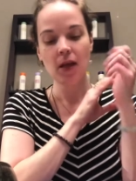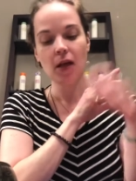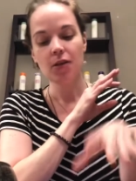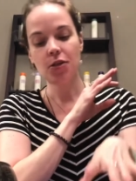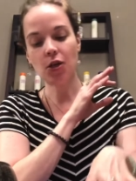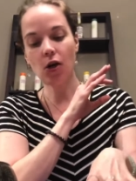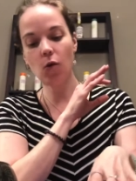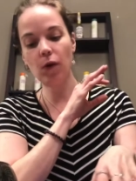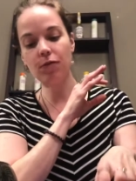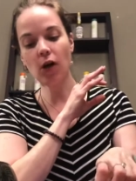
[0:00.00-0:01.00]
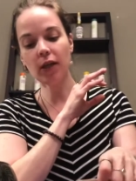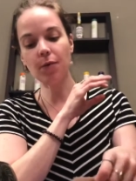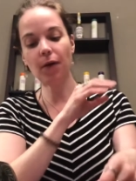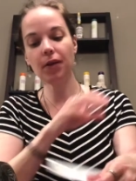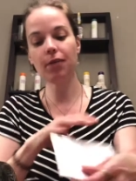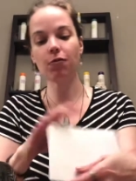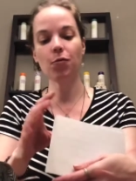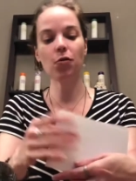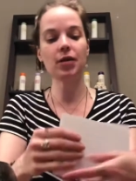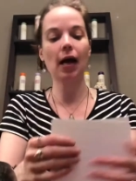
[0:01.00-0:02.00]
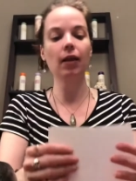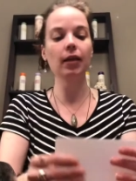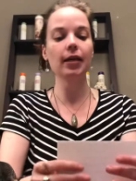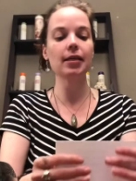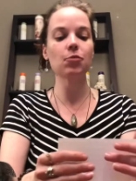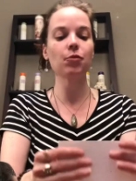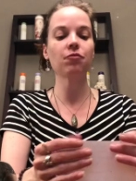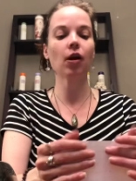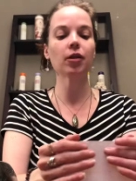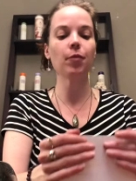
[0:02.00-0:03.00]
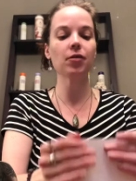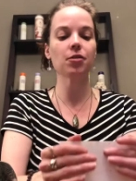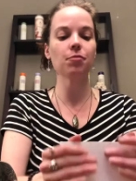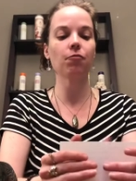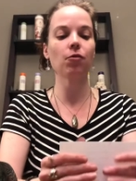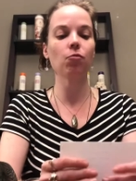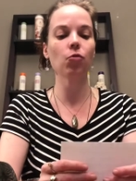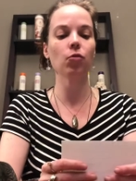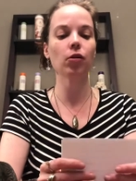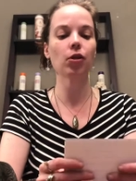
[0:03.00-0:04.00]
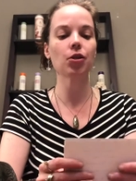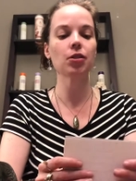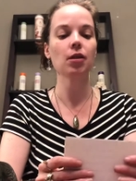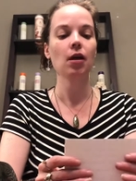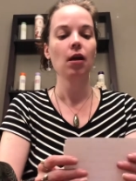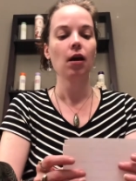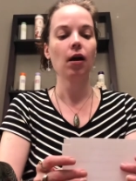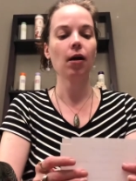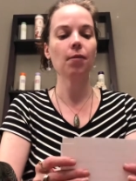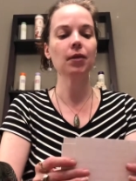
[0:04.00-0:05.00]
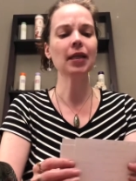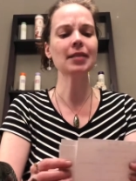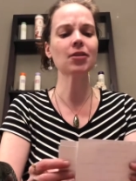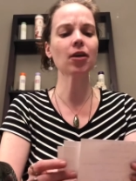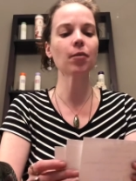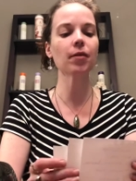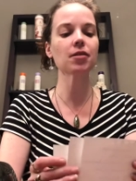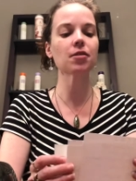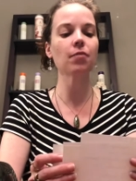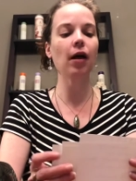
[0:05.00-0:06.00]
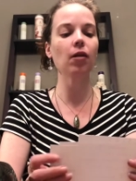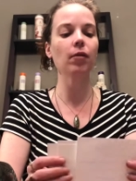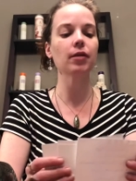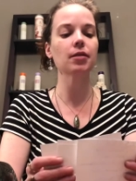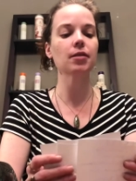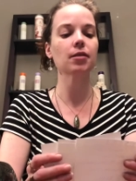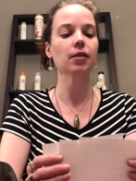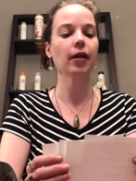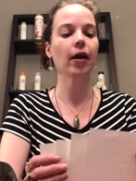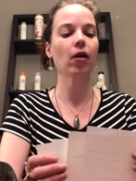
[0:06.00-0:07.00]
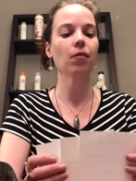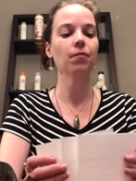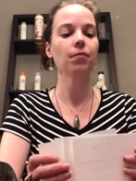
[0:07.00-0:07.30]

So we've talked about the different modalities. We've talked about some different rulers. Let's talk about some elements here.